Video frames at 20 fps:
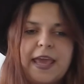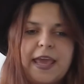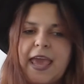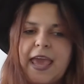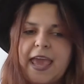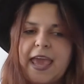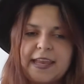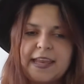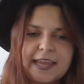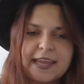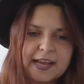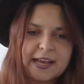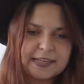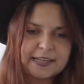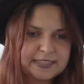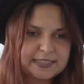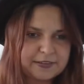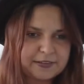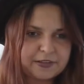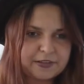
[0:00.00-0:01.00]
any
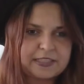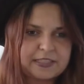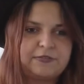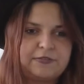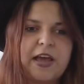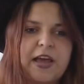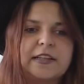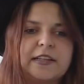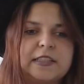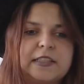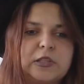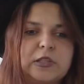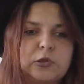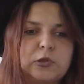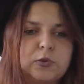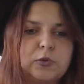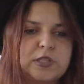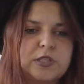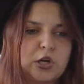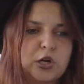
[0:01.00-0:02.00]
activity that
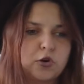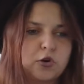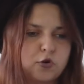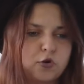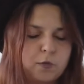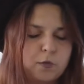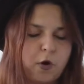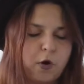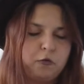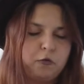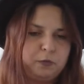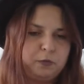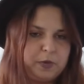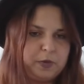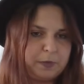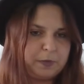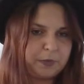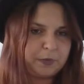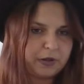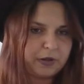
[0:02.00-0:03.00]
includes a group of
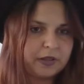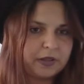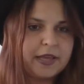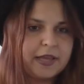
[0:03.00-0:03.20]
people